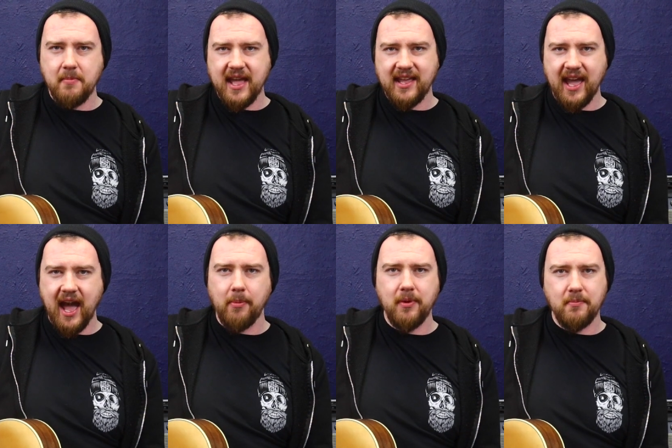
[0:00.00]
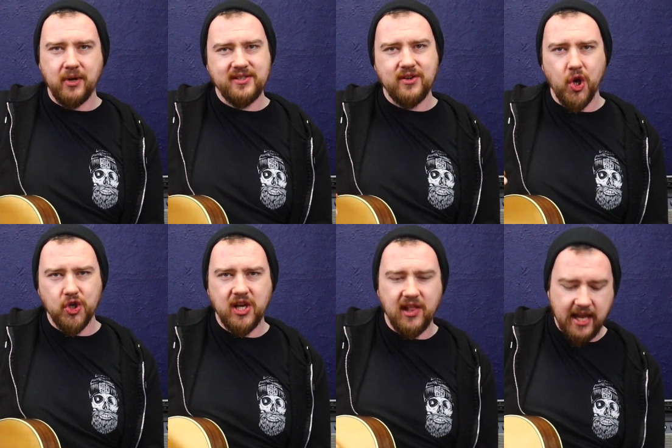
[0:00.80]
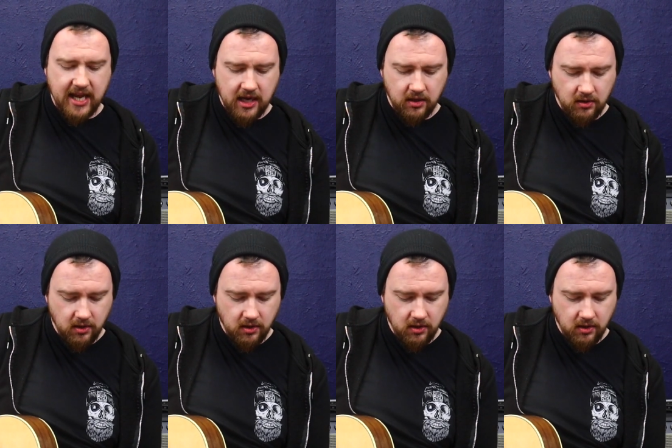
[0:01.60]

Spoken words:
of make it happen, but it's not as clean.